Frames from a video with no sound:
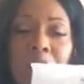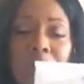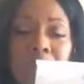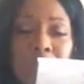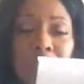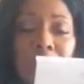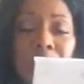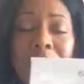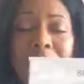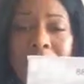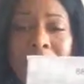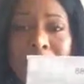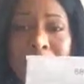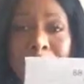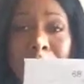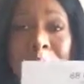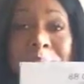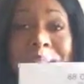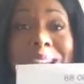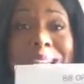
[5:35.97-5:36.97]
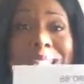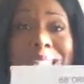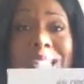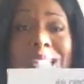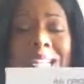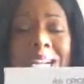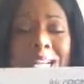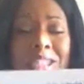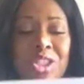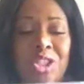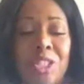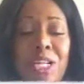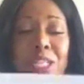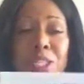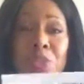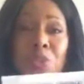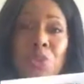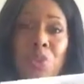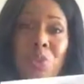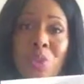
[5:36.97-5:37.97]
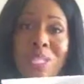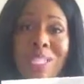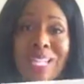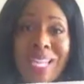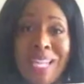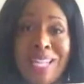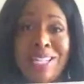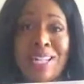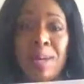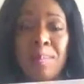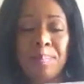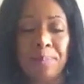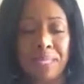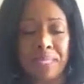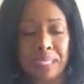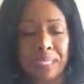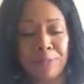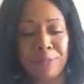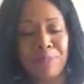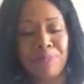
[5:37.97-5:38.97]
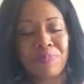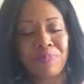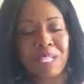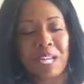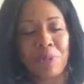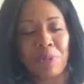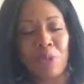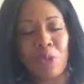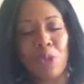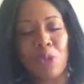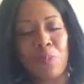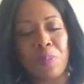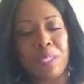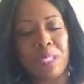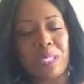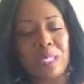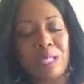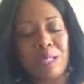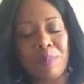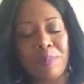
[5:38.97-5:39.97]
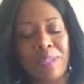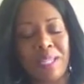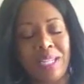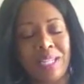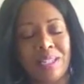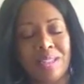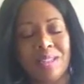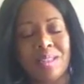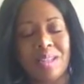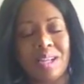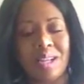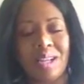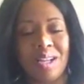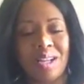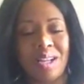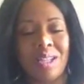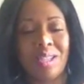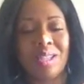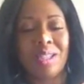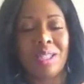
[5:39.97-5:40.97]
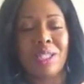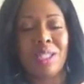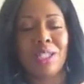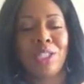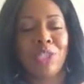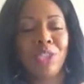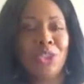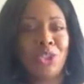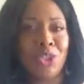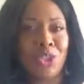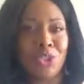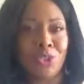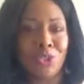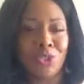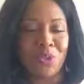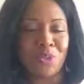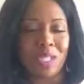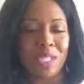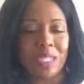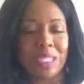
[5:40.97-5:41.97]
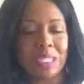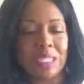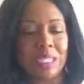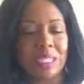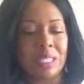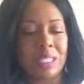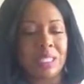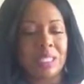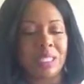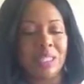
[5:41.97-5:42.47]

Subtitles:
It was a great deal. 88 eyeshadows, you cannot beat it. I will open it up and show you guys.